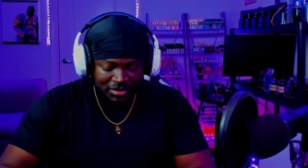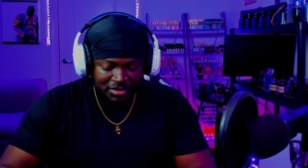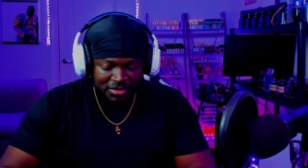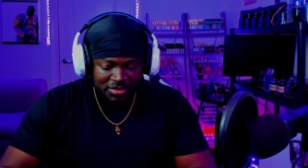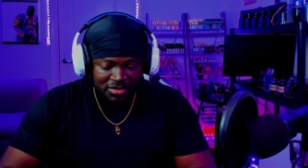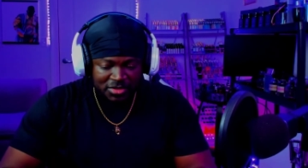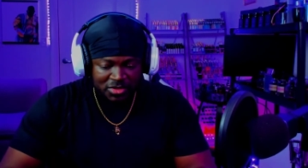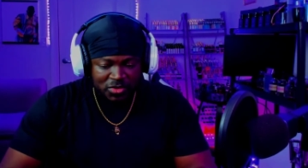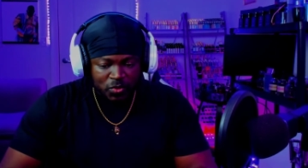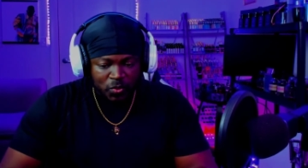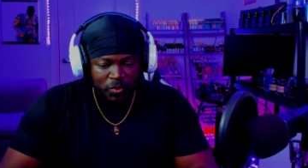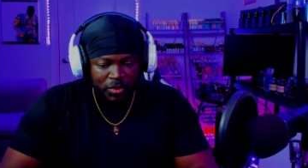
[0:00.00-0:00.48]

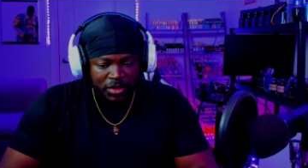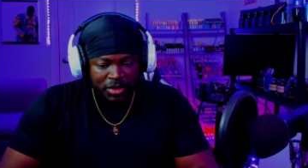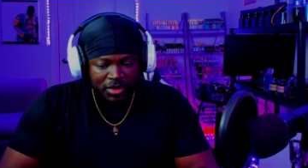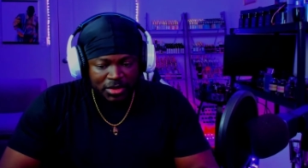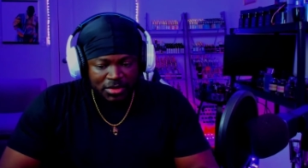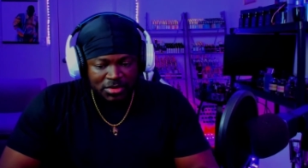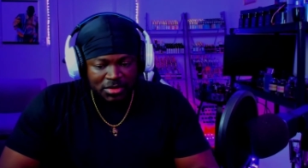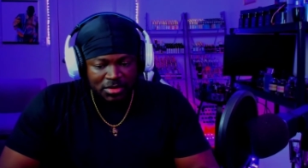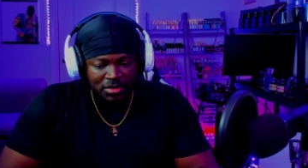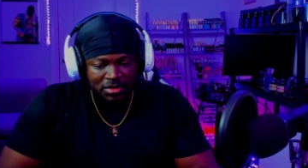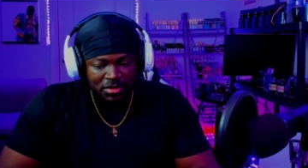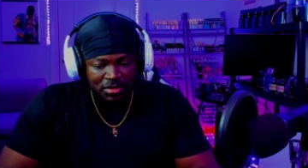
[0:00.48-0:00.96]

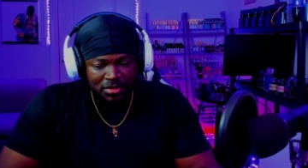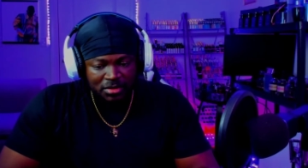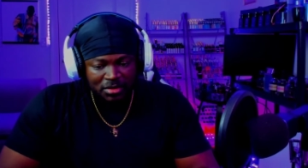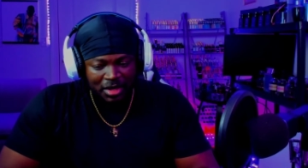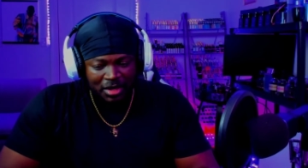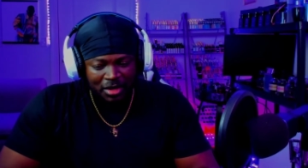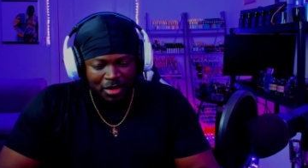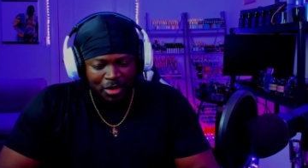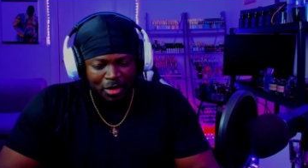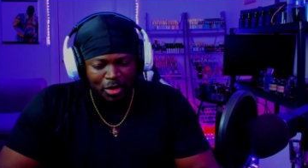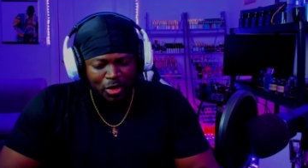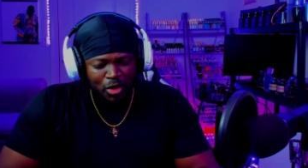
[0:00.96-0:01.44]
sweet, like
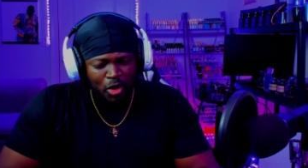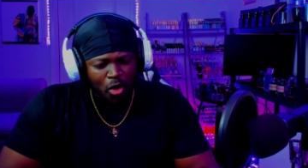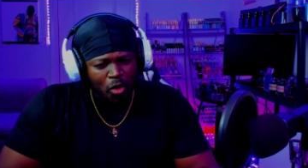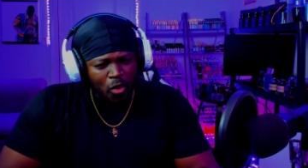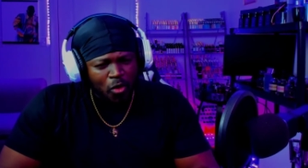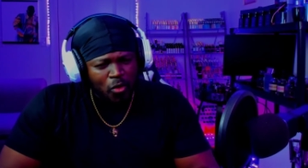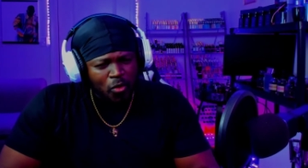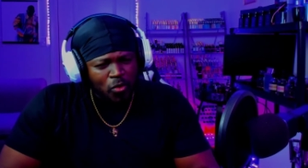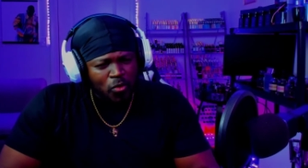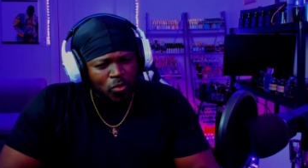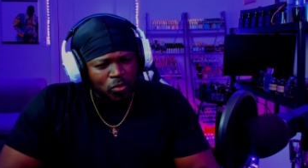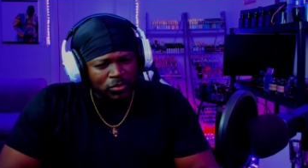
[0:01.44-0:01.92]
a
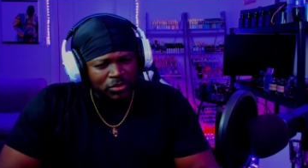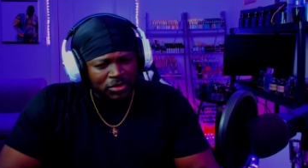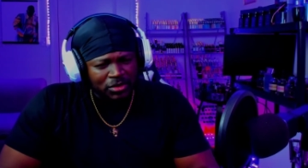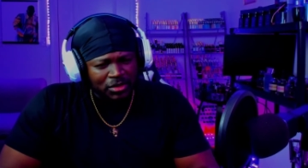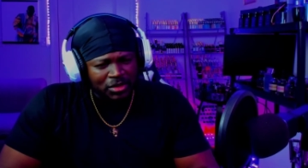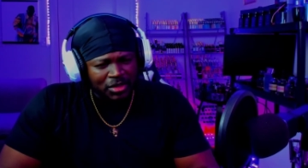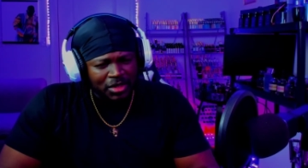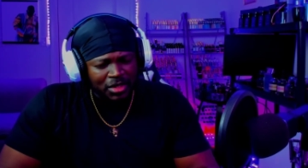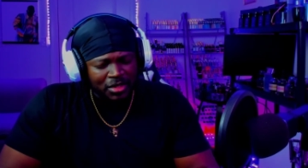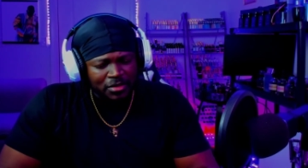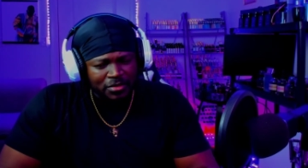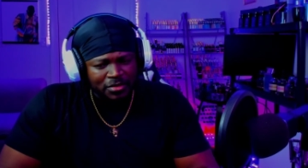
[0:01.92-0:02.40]
cold
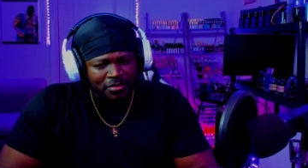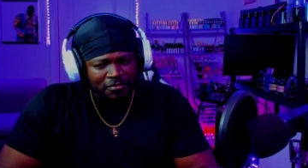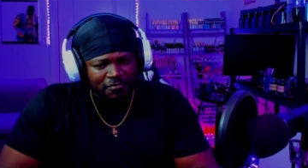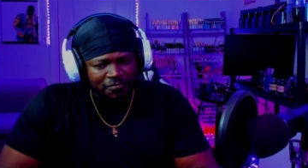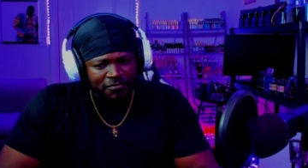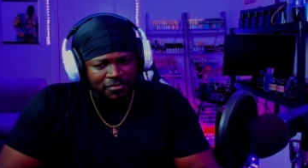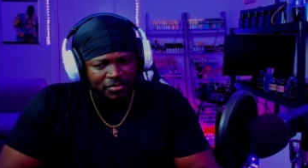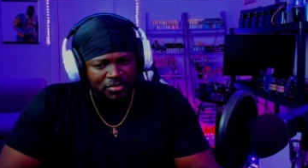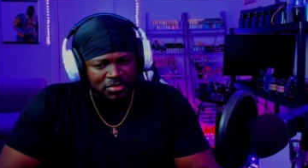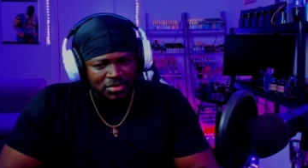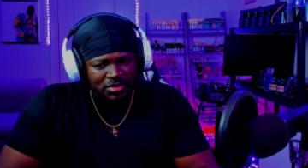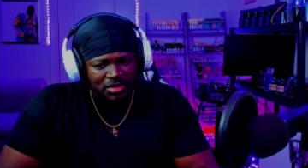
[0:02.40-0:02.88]
leather, it
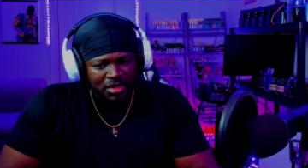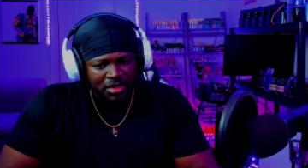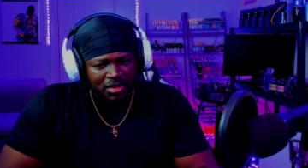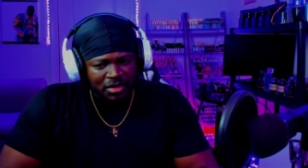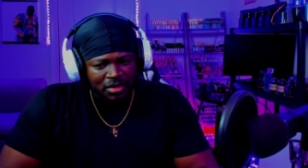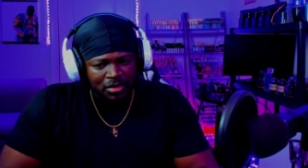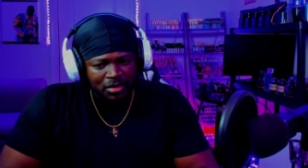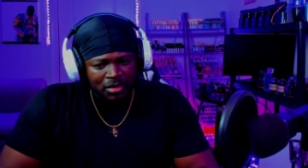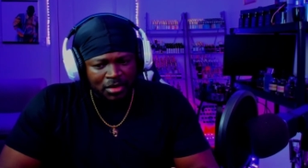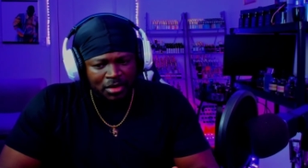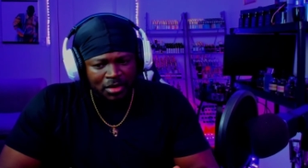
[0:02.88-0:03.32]
feels like.